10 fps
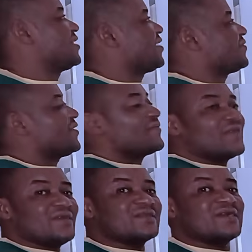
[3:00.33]
Now the
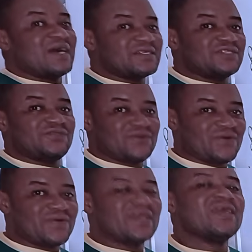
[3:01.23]
real gas
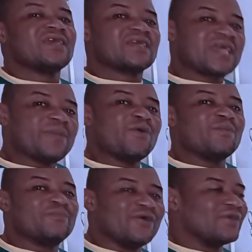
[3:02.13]
theory came
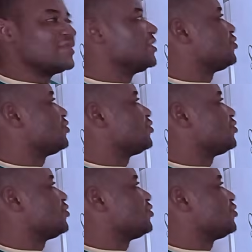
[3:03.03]
on board